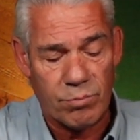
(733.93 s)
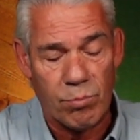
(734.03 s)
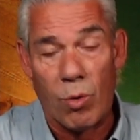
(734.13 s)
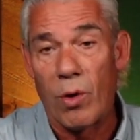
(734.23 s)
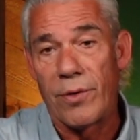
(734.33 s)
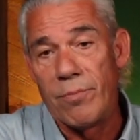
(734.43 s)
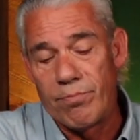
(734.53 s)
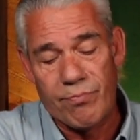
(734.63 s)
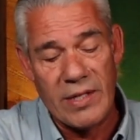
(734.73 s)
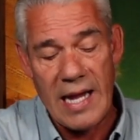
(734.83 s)
more than
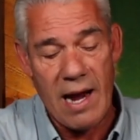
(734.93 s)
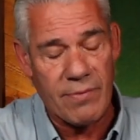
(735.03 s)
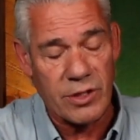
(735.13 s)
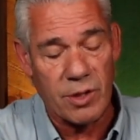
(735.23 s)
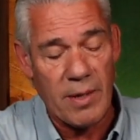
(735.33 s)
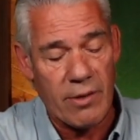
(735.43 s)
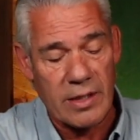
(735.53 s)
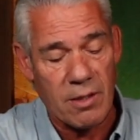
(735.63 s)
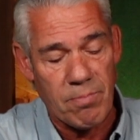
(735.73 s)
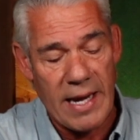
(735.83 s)
the average
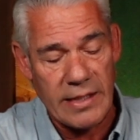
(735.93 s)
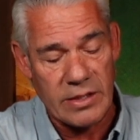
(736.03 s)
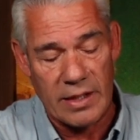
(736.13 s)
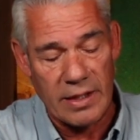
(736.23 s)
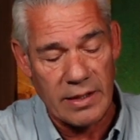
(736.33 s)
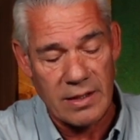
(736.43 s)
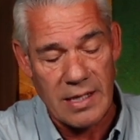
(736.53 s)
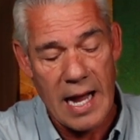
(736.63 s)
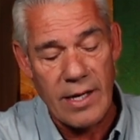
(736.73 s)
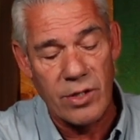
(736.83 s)
American makes in an
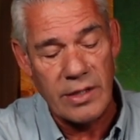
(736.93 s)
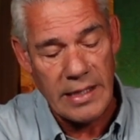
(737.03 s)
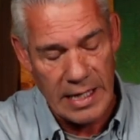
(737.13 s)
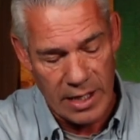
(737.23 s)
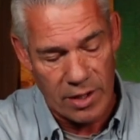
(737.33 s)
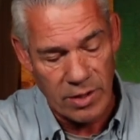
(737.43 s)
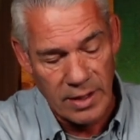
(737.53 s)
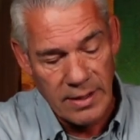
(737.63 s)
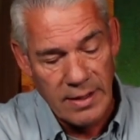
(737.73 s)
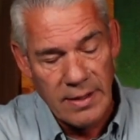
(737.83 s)
entire year.
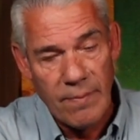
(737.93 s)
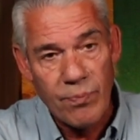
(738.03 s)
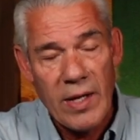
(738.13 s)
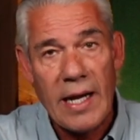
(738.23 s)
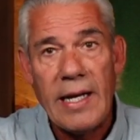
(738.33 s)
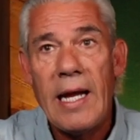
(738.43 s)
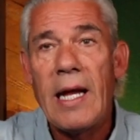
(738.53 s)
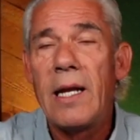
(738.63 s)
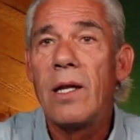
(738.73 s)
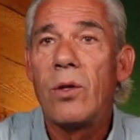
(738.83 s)
And
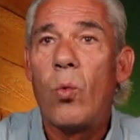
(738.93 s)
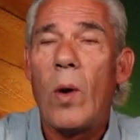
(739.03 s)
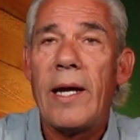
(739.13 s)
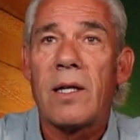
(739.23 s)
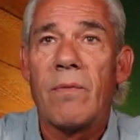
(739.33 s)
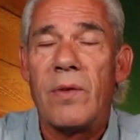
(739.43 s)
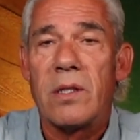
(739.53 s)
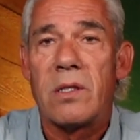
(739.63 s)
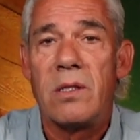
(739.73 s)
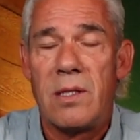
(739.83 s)
then in the wake of
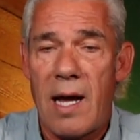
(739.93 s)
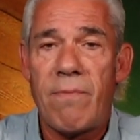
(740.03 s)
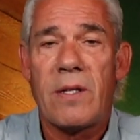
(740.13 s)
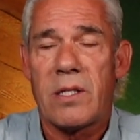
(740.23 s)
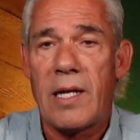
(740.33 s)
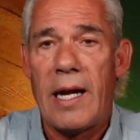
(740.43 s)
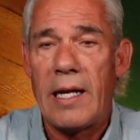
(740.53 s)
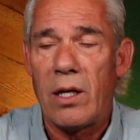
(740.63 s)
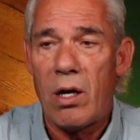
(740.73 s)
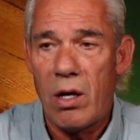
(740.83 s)
this
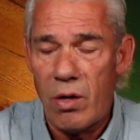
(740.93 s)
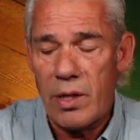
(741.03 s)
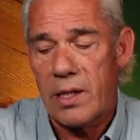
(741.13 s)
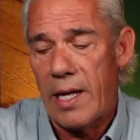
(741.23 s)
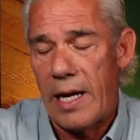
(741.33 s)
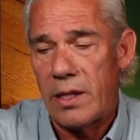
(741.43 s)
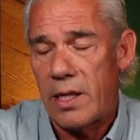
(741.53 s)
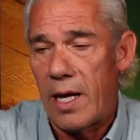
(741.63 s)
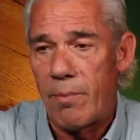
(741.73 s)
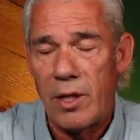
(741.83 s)
devastating hurricane
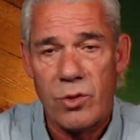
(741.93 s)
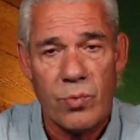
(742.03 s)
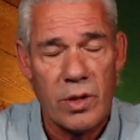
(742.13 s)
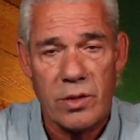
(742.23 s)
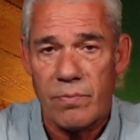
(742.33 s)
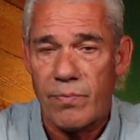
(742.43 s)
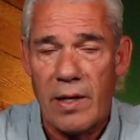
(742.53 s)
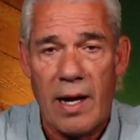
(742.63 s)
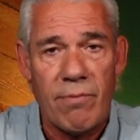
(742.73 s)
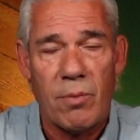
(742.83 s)
damage, which
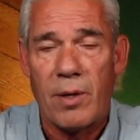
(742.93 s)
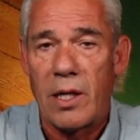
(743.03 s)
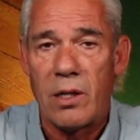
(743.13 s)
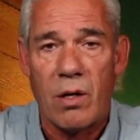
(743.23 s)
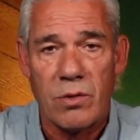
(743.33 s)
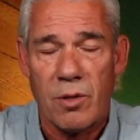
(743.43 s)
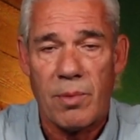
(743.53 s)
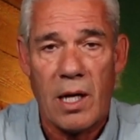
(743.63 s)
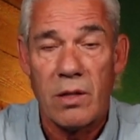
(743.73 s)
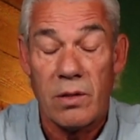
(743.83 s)
everybody knows
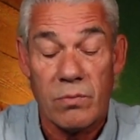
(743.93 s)
about,